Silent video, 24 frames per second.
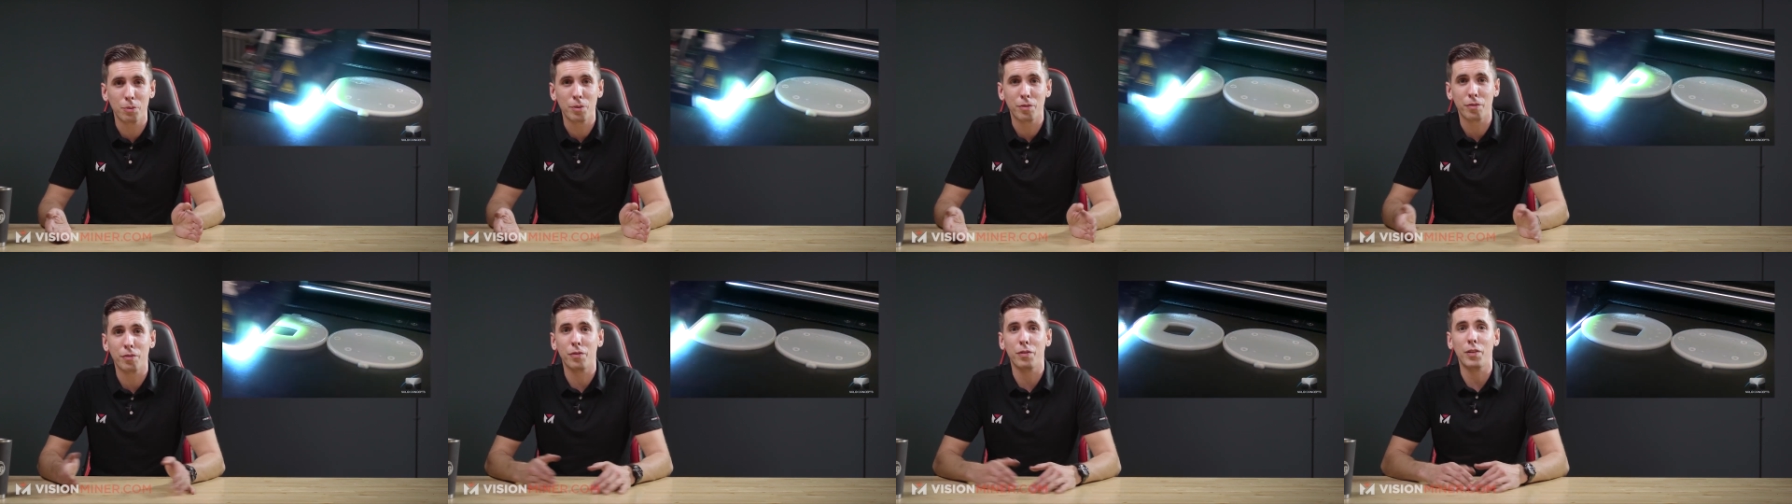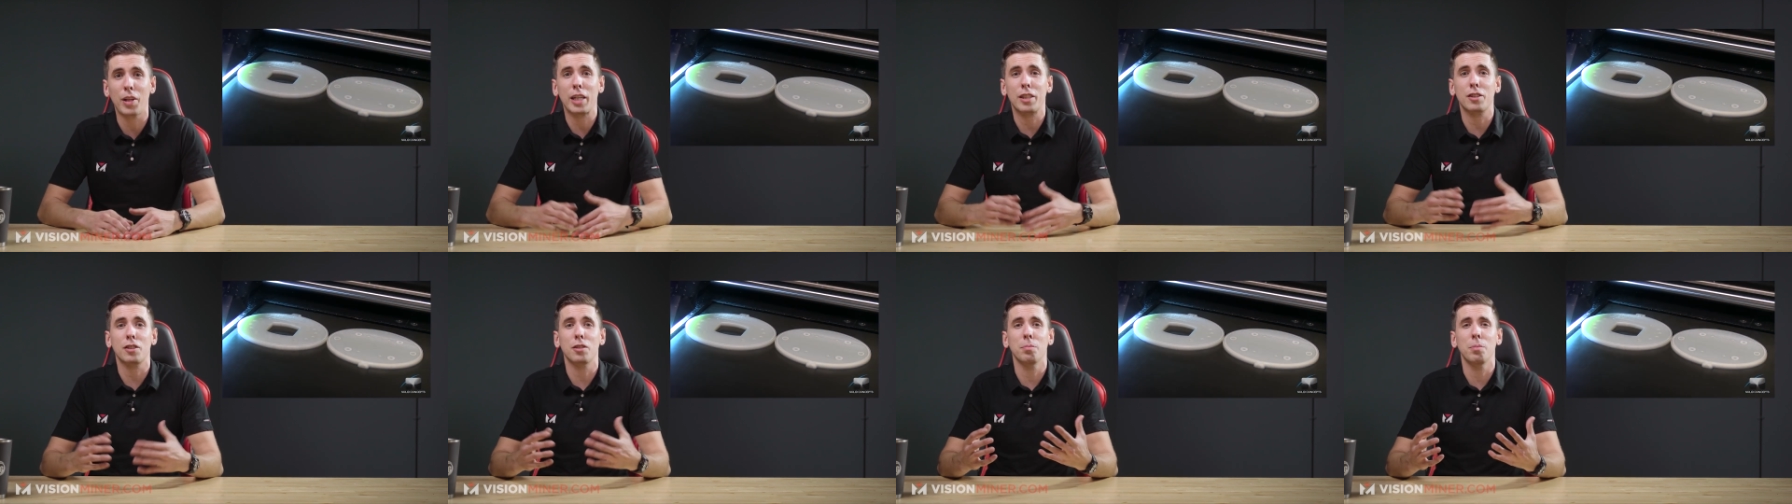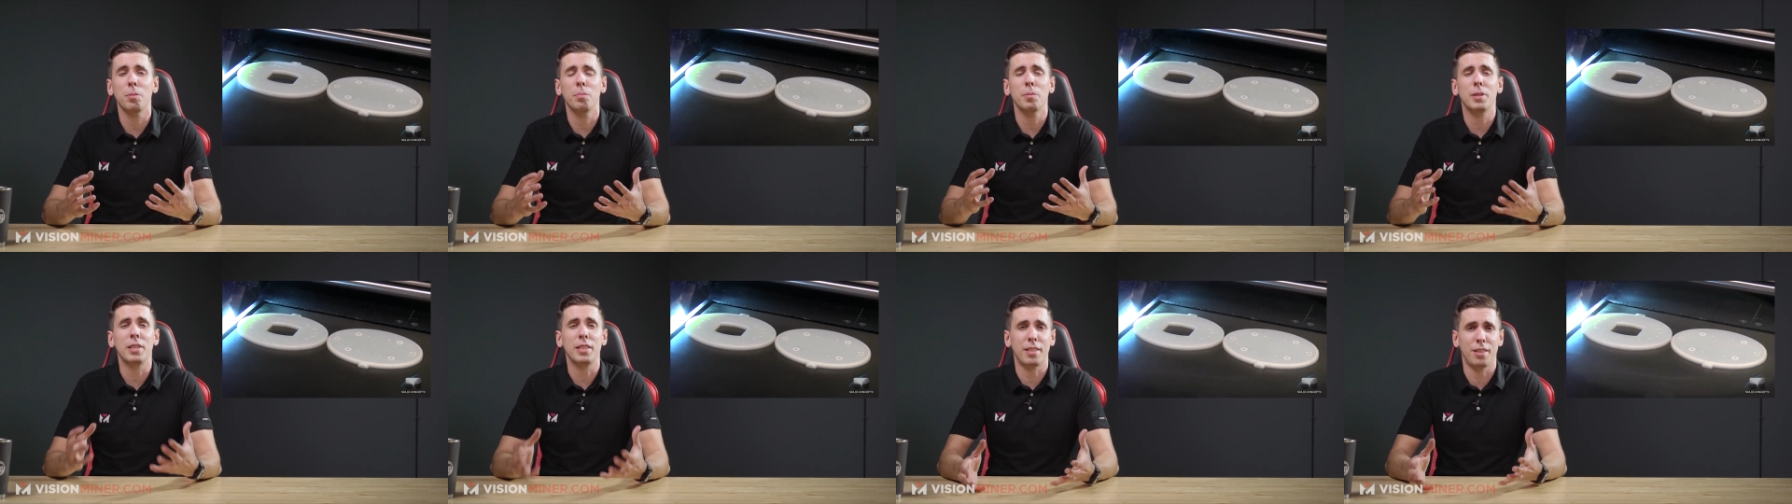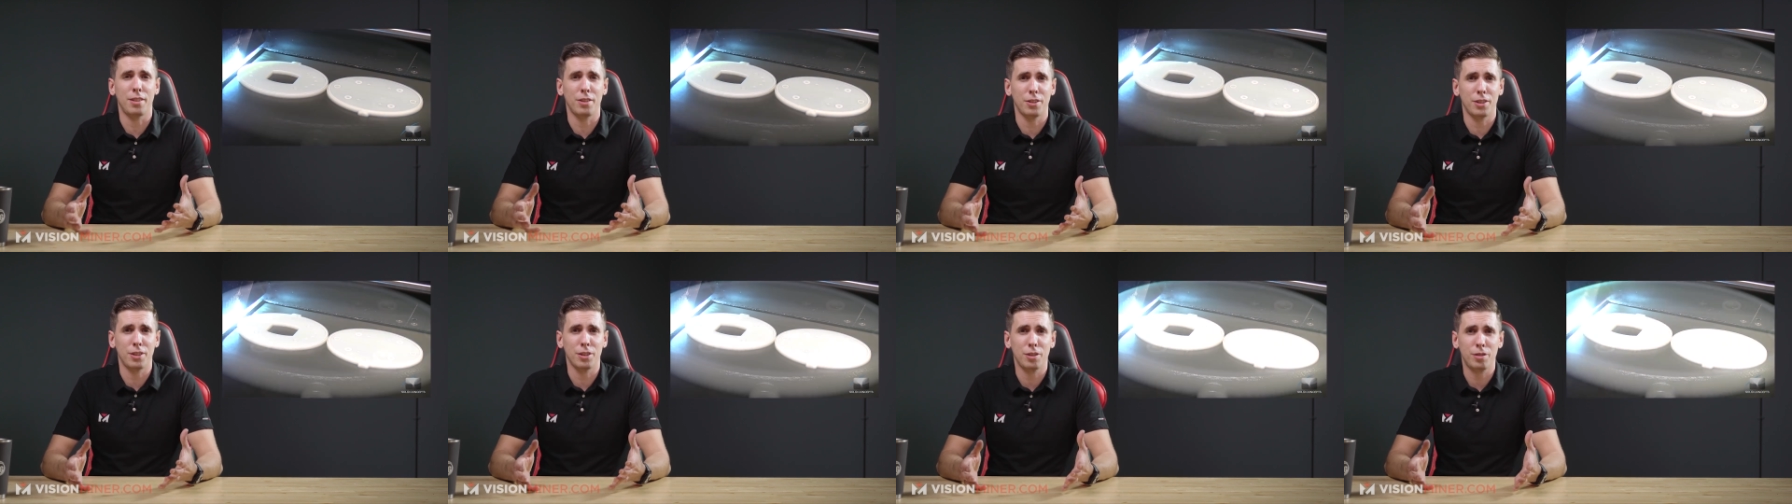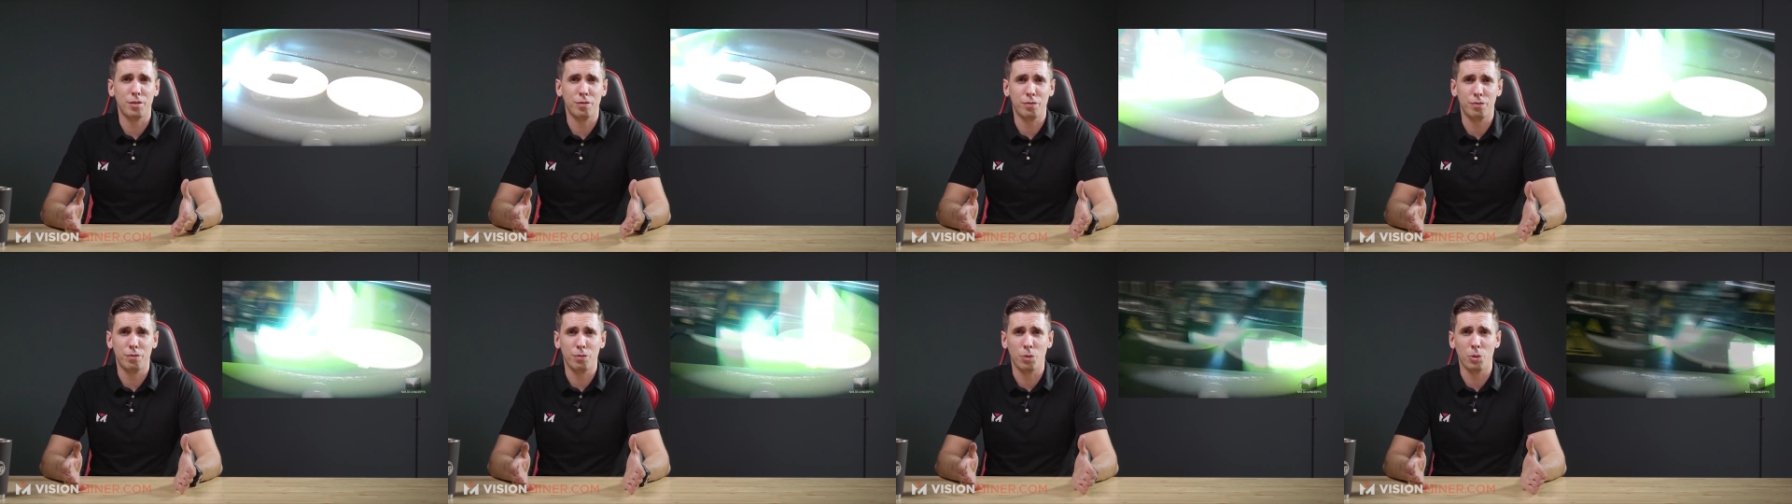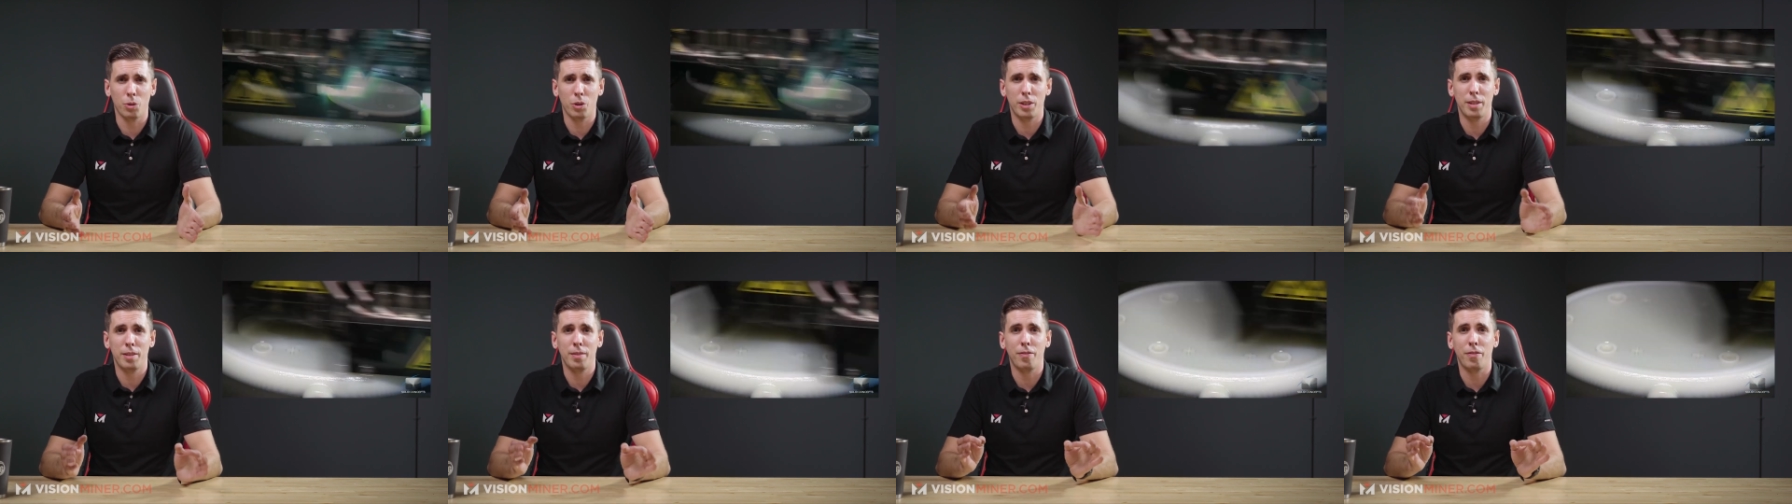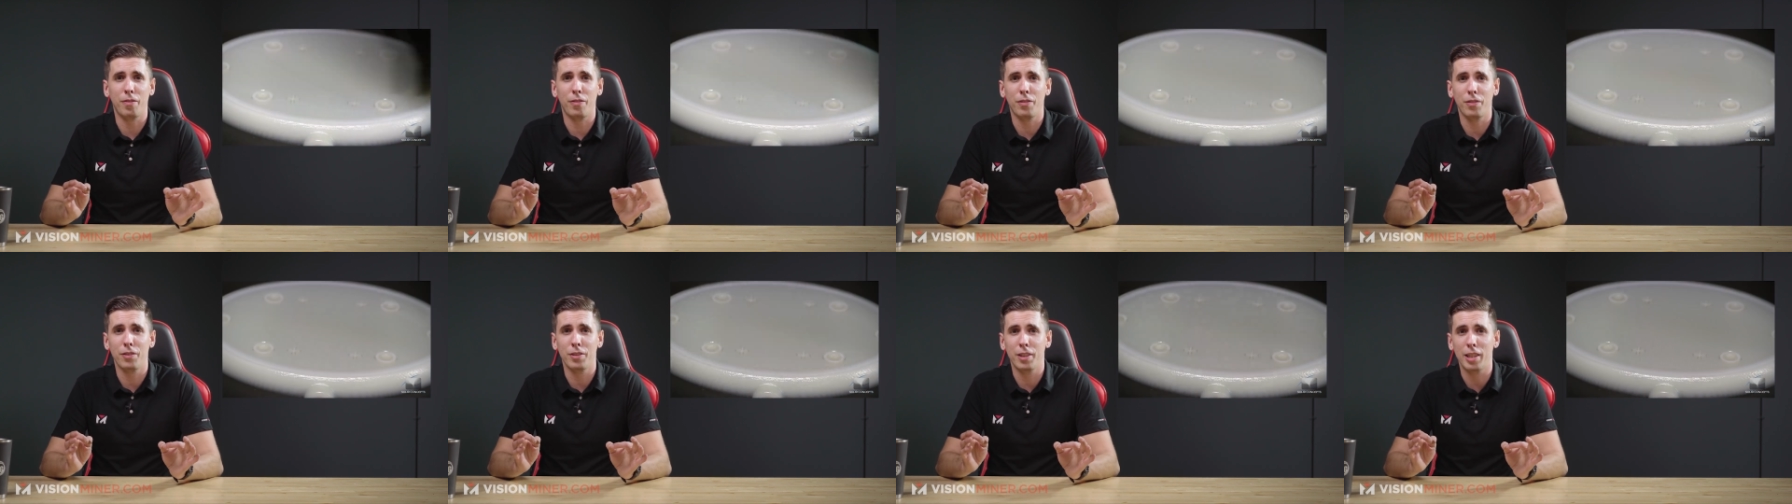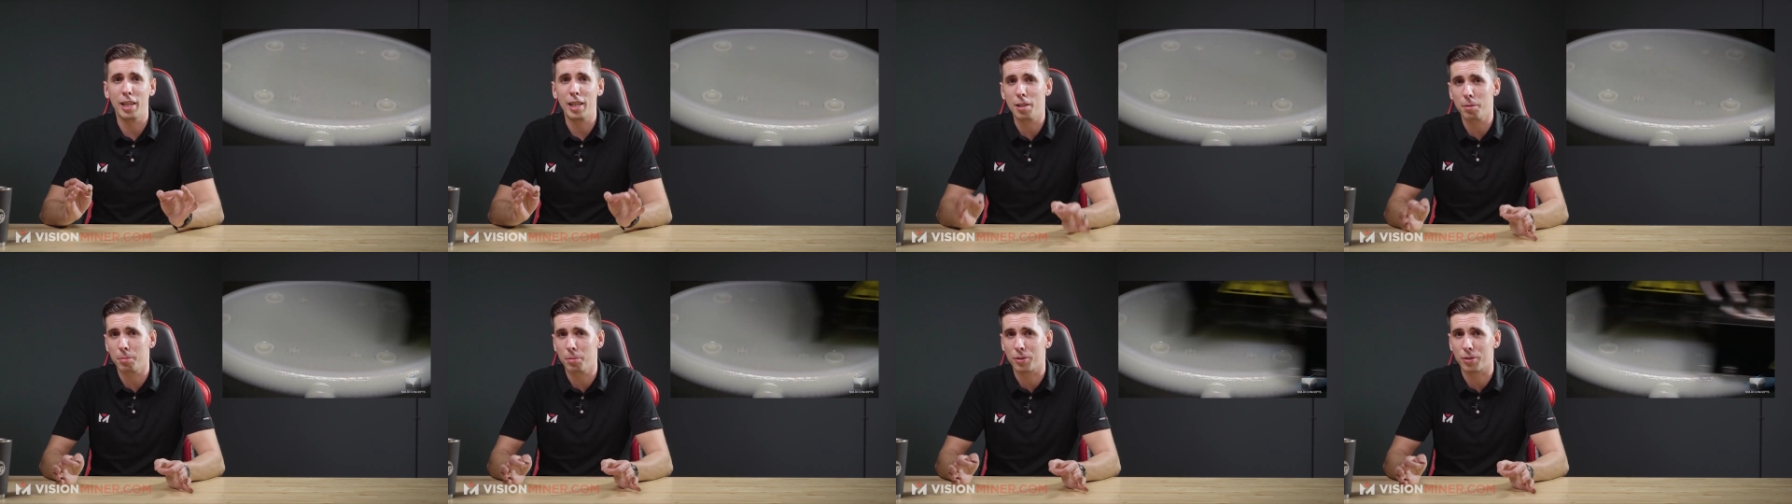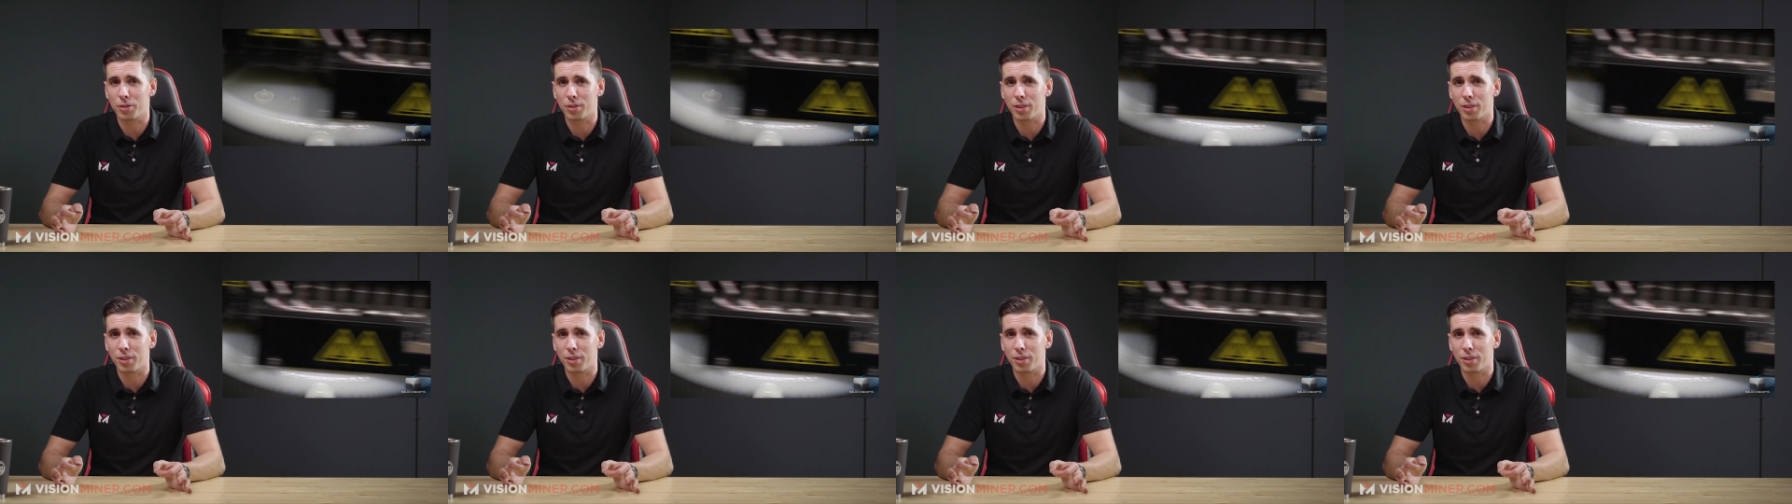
with flexible materials for inflatable